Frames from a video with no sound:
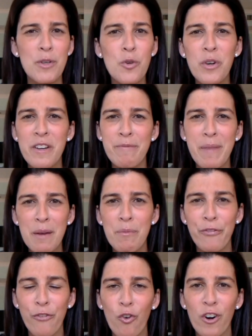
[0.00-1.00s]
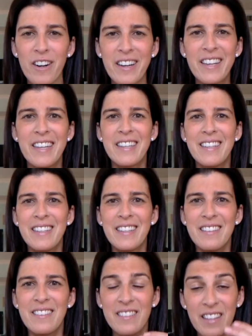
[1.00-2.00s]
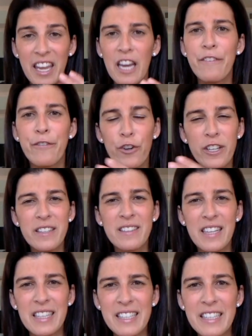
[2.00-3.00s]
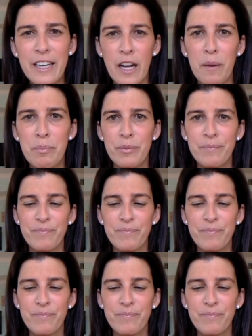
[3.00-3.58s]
you would have made before to care for it and to clean it up.